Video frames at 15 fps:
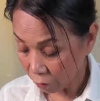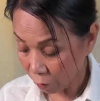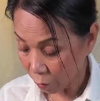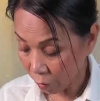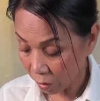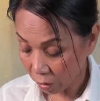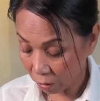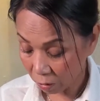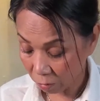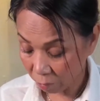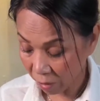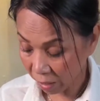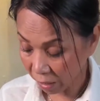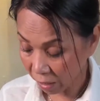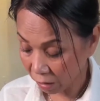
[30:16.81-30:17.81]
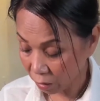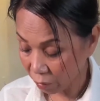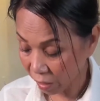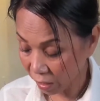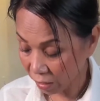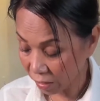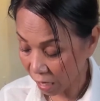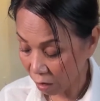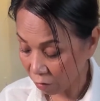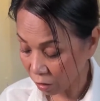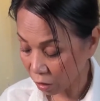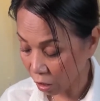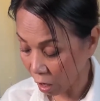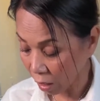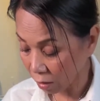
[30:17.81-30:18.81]
for making sweet and sour
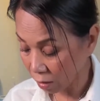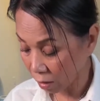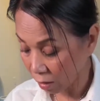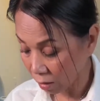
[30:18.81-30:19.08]
sauce.